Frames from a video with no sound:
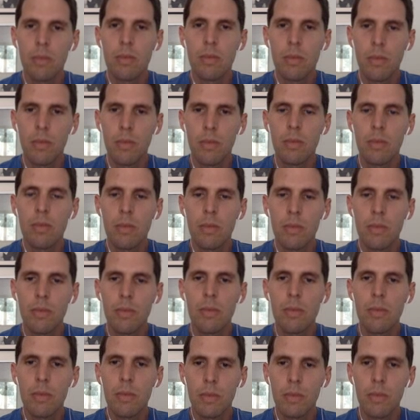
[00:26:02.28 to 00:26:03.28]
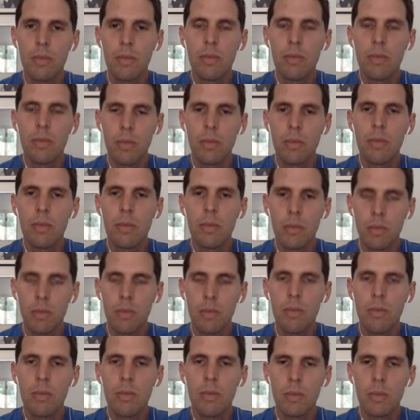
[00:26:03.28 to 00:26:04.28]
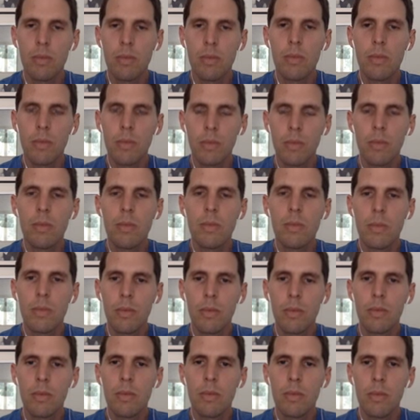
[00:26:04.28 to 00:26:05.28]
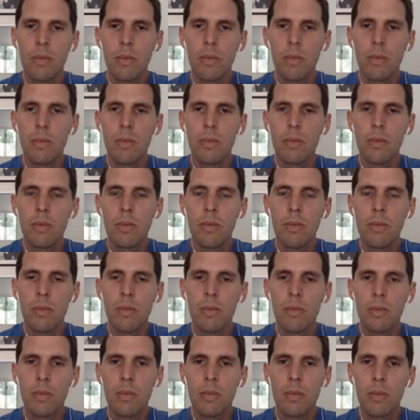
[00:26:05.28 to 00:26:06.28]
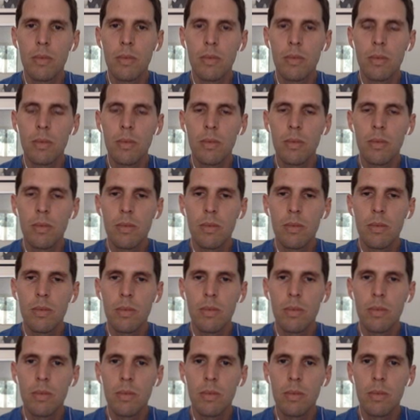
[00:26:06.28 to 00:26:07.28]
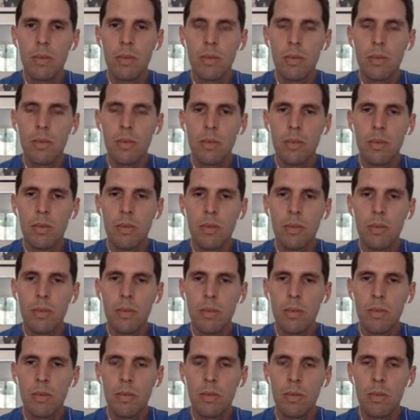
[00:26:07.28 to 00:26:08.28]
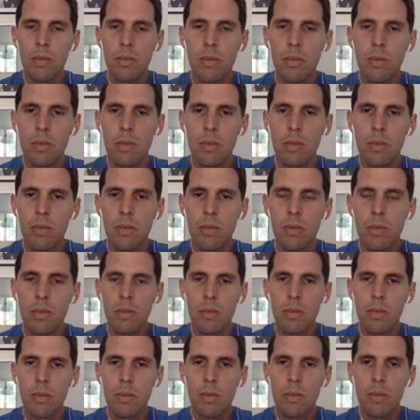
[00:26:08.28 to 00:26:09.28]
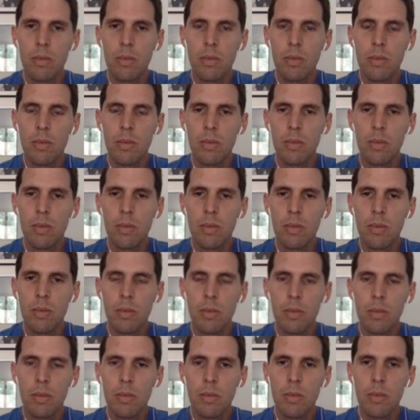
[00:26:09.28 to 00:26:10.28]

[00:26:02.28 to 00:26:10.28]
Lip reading: No words are spoken by the person on screen.